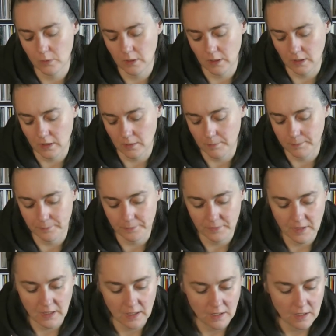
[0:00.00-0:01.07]

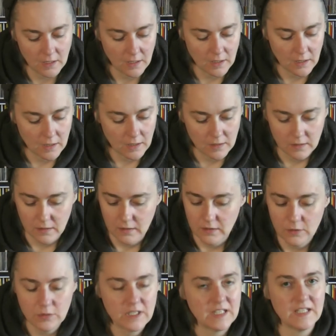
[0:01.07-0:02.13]

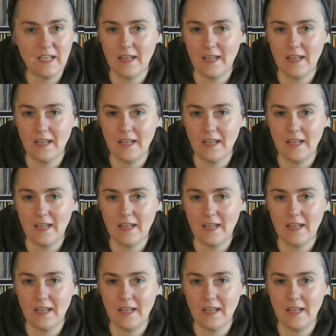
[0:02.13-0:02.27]
you can